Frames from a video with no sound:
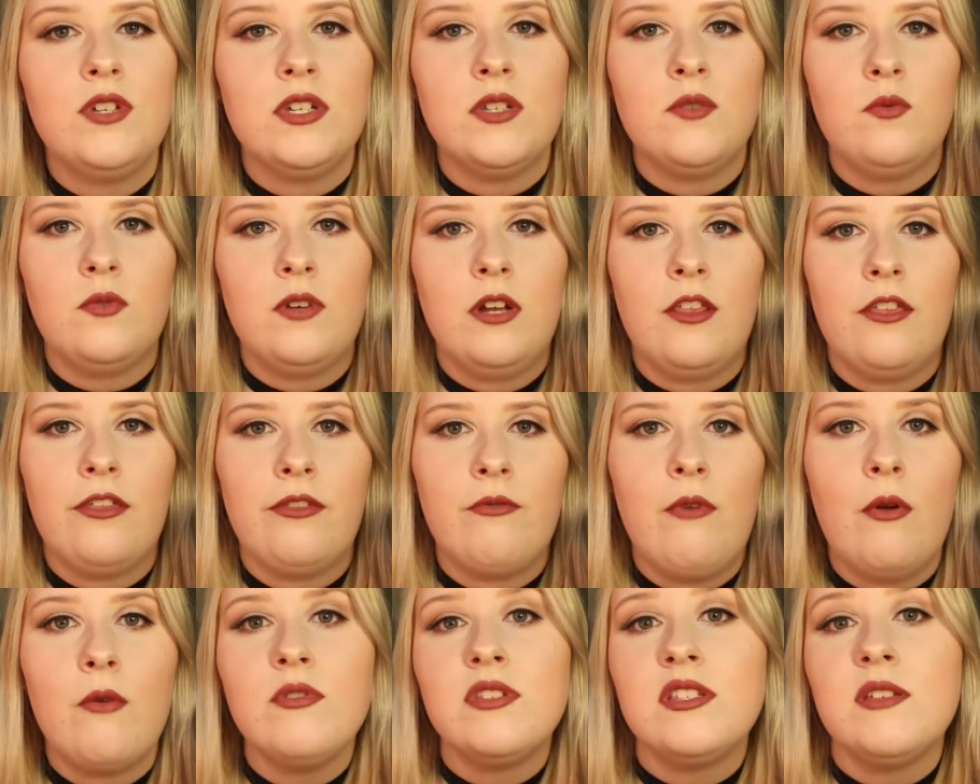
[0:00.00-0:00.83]
just want to
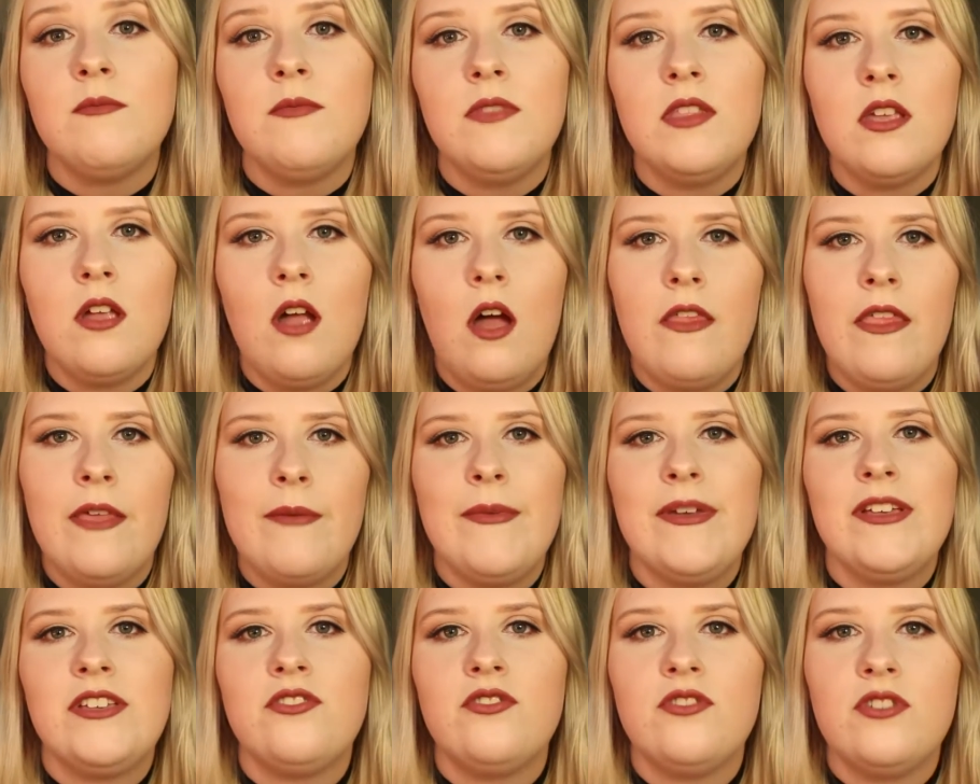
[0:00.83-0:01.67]
throw something on that
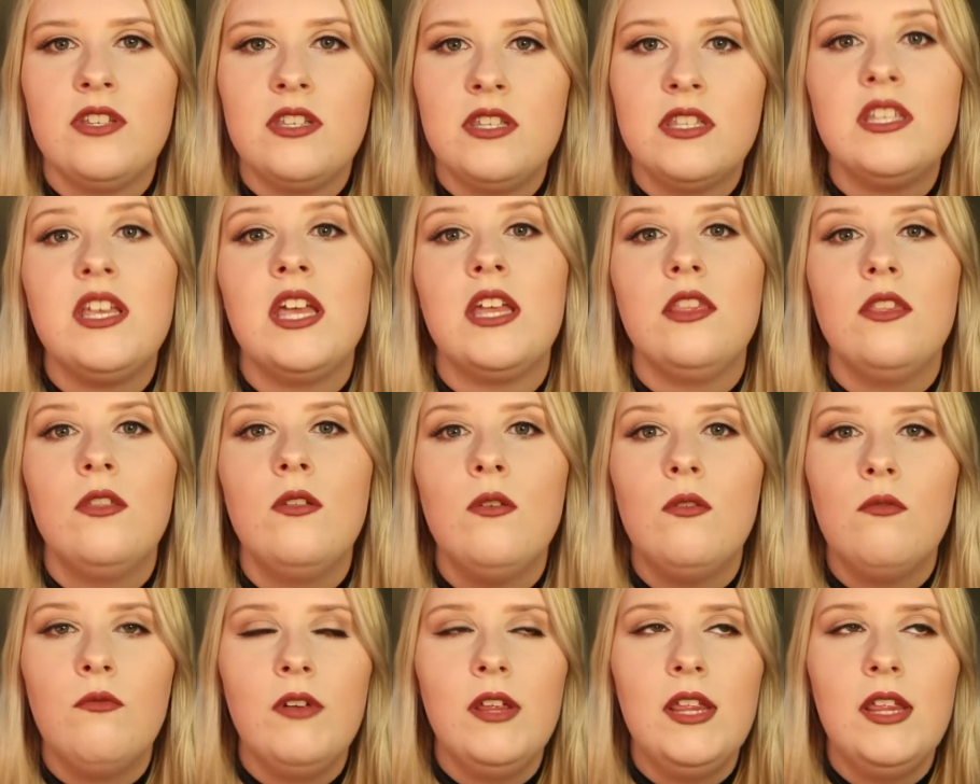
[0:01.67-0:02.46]
makes your skin look